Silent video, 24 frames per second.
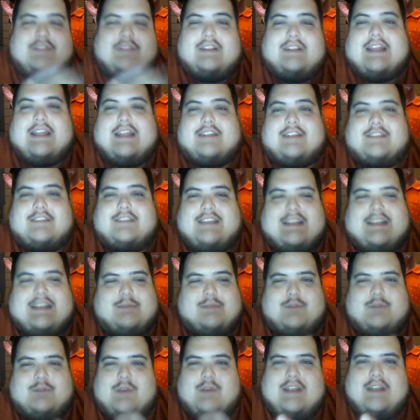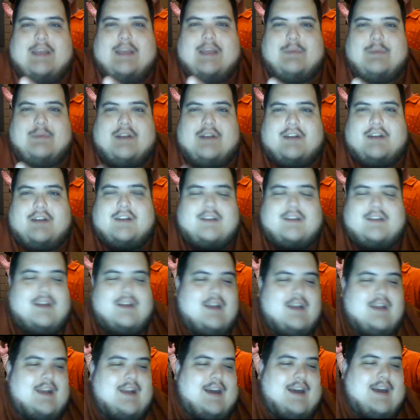the later scenes between him and her.
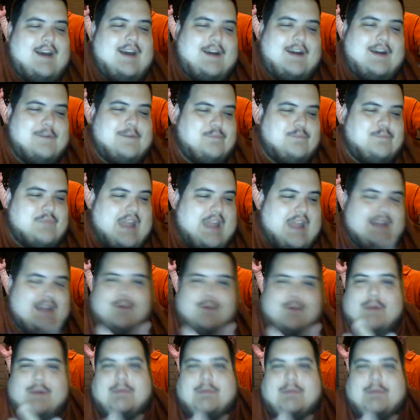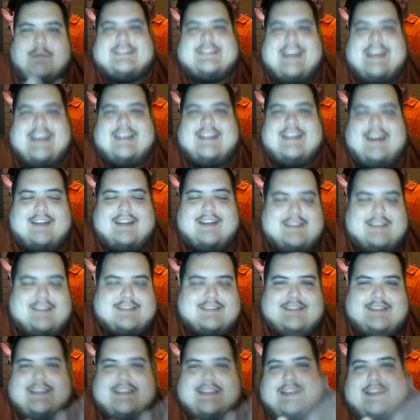I know we both said there's a
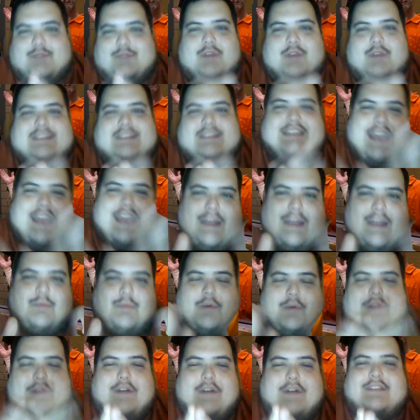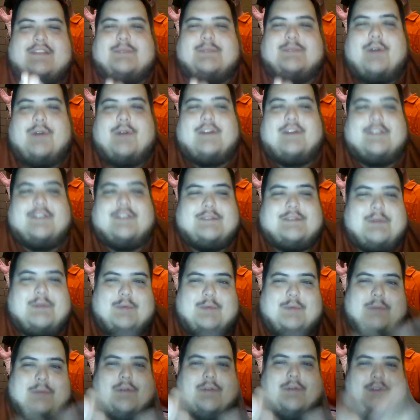scene towards the end, won't give out spoilers, but
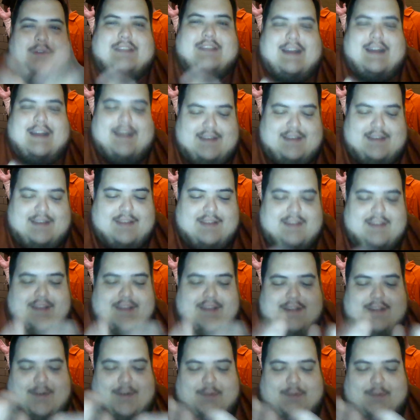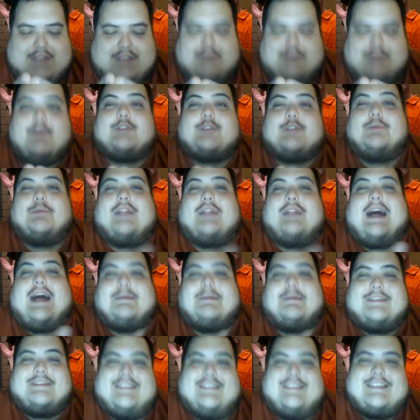we both did multiple
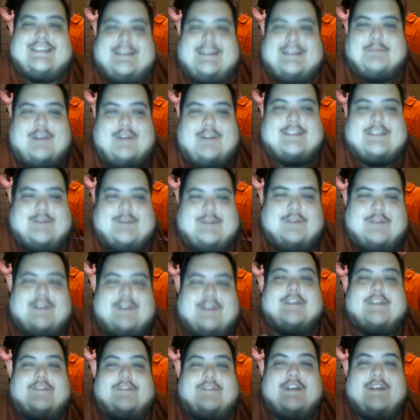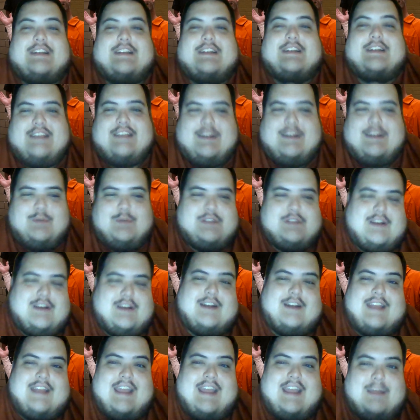options, and it brought us to a very funny scene with John
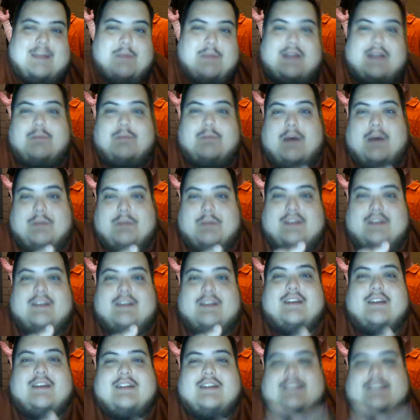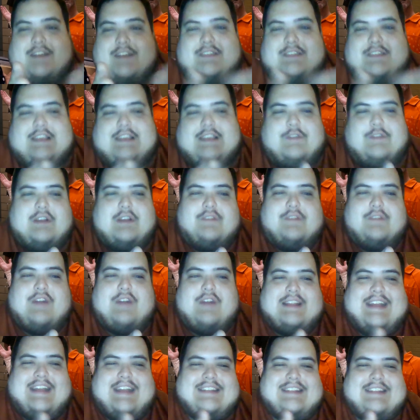Hamm and a puppet. So see if you can find
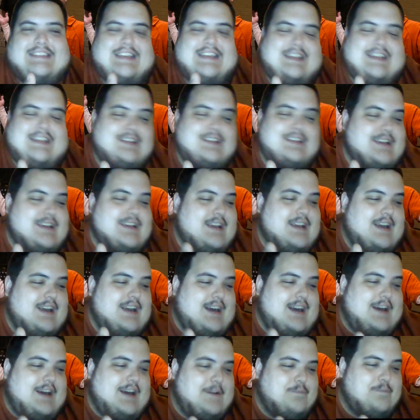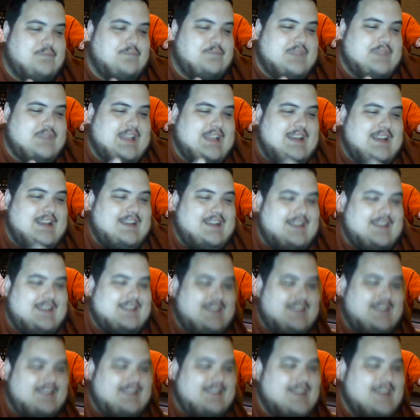that scene.
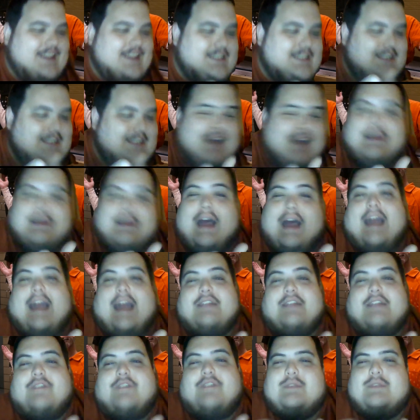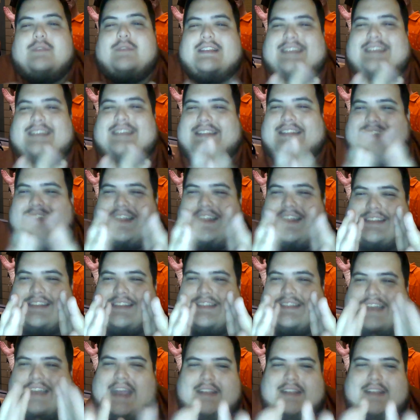So I had fun with this. It's not the
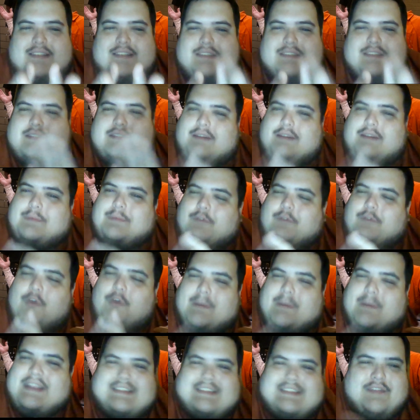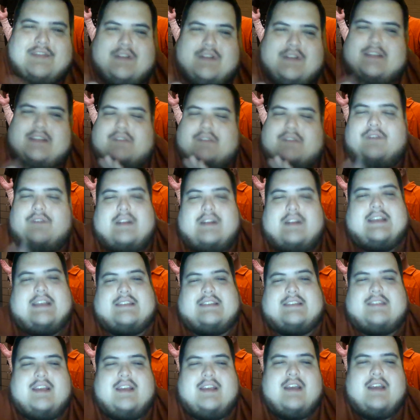tightest script for me. It's definitely not the
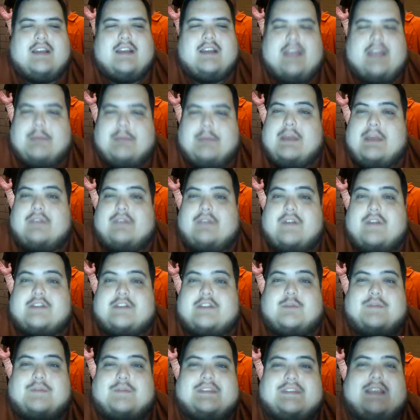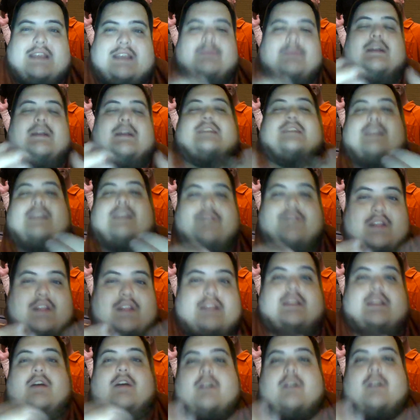funniest Kimmy adventure we've seen, because I feel like
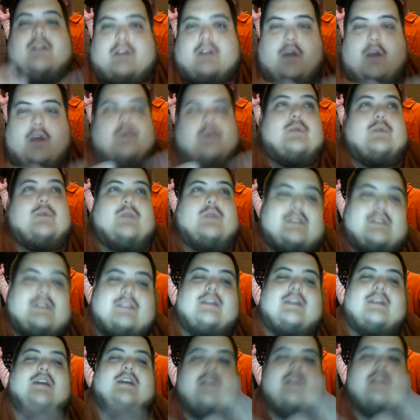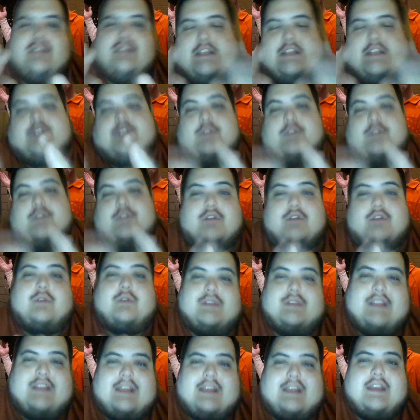they are going with the choose your own
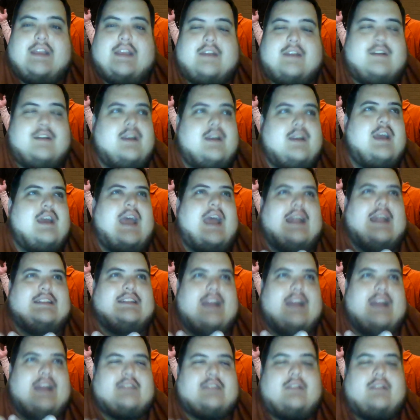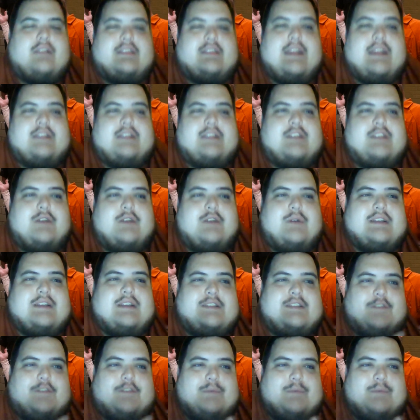thing here. And the other thing too is,
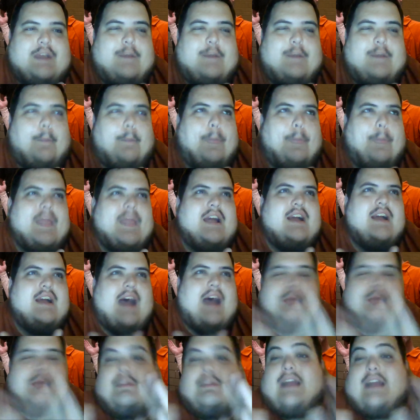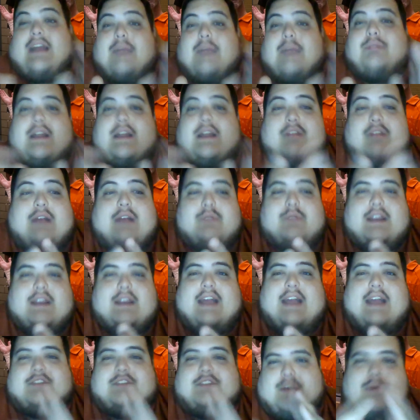for me, I played around with it
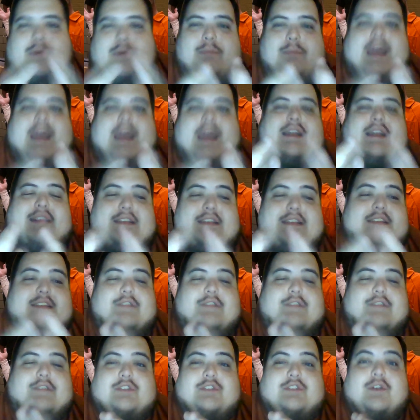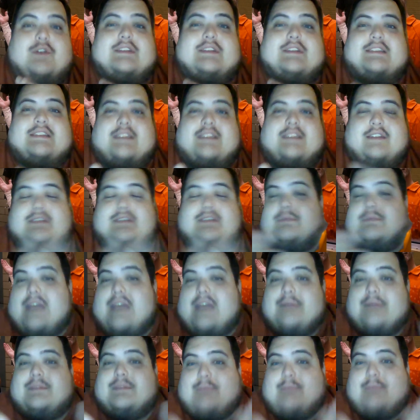actually. I went back and I did different choices here, and
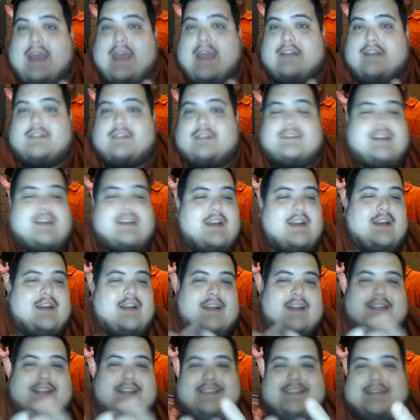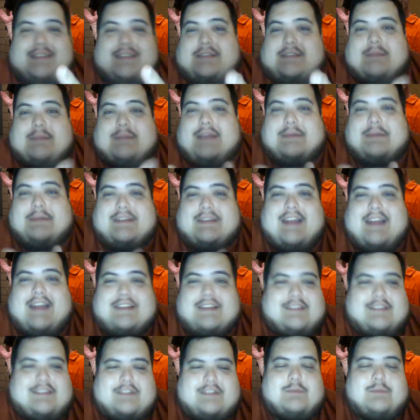sometimes it matters. So sometimes it
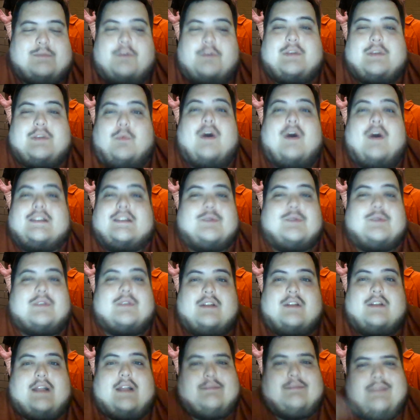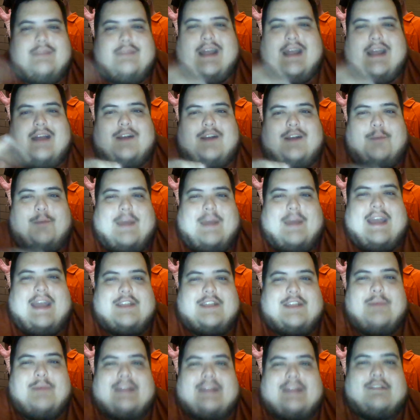doesn't. There's more than once where they're like, nah, go back.
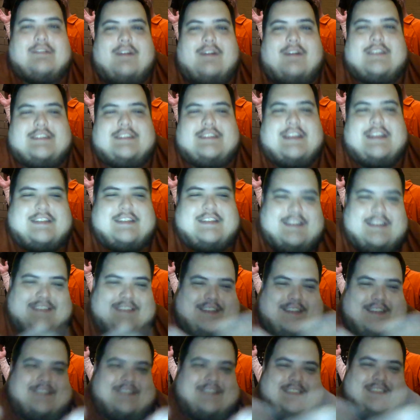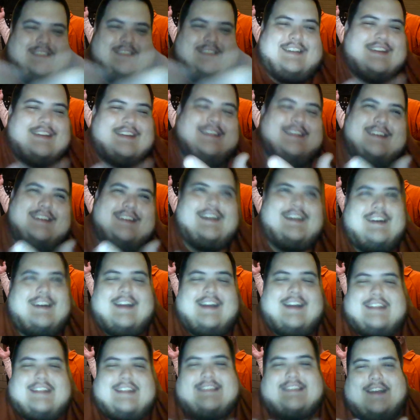You made the wrong decision. So I was like, all
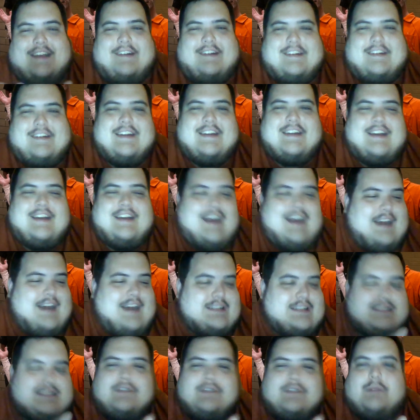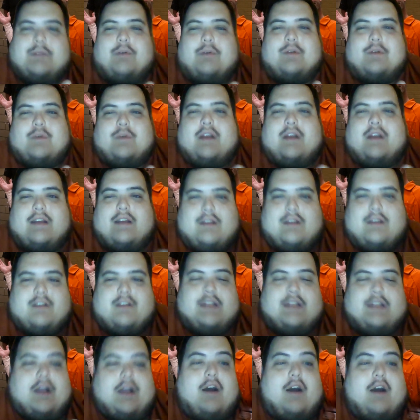right. So I was even a point where
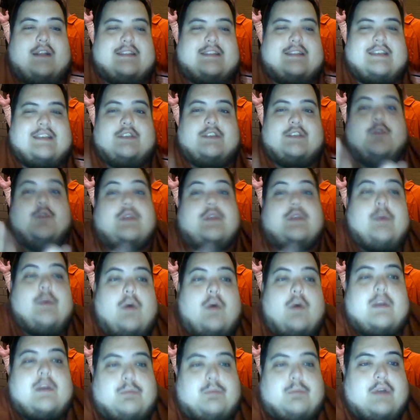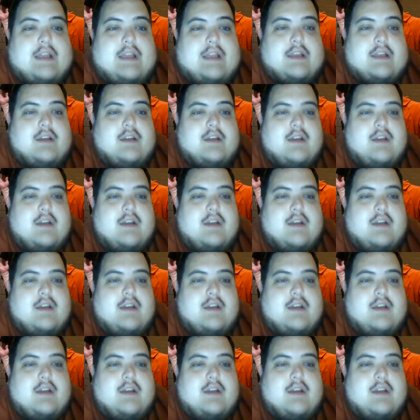early on it says, who do you want to bring